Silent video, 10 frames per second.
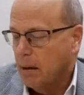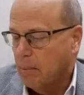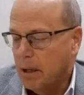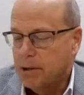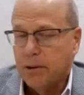
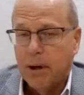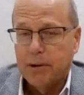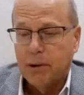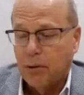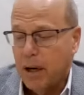mental
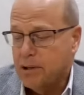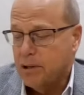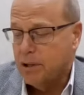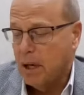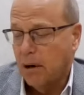health
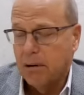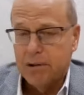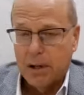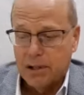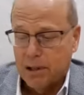crisis care is
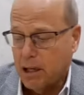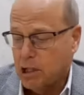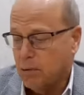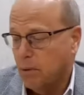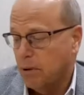
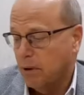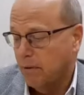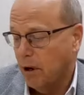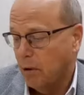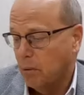accessible and
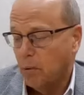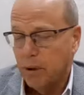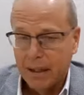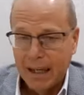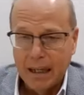available
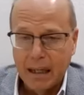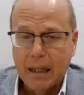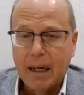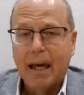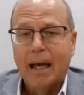when
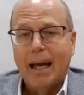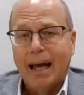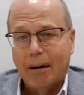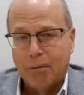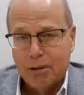needed
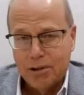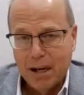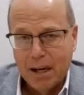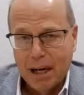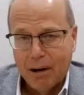in
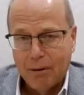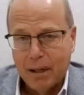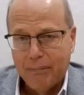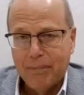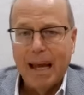Racine
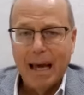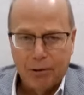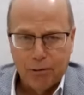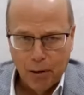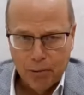County and
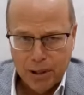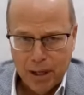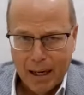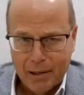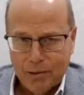throughout
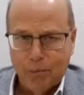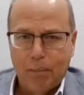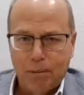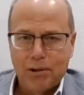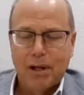Wisconsin,
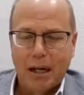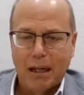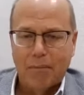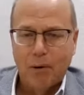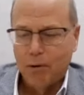representing
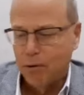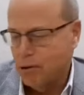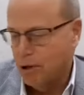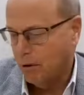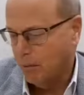that both you
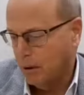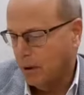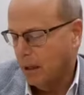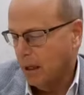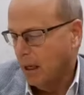
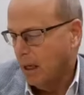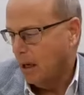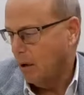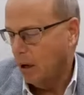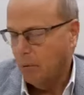gentlemen
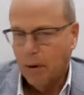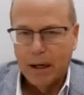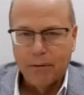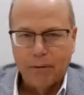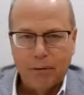are
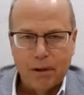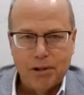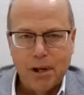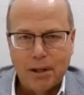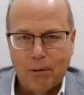running for a
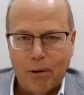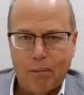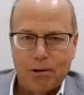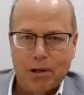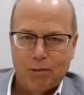seat that
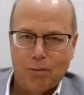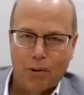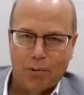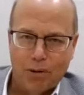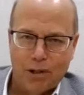represents
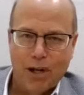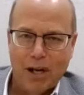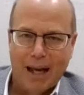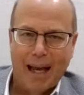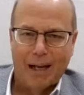both
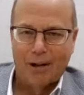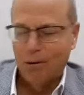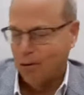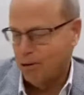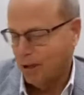Racine and
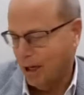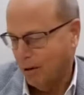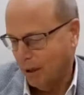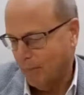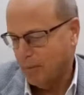Kenosha
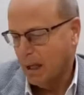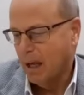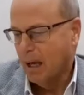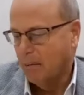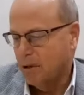County?
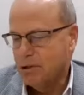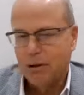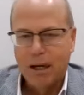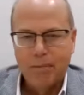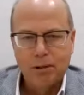Mr.
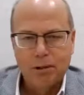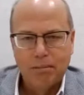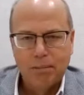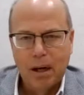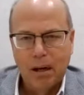Hips,
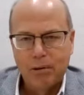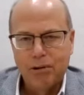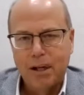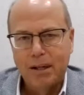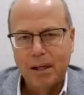would
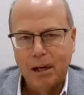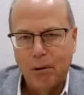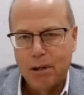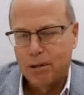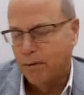you take that
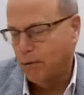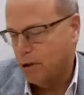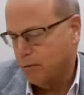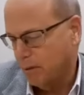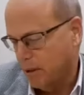question
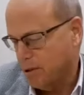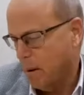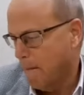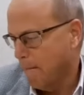first, please?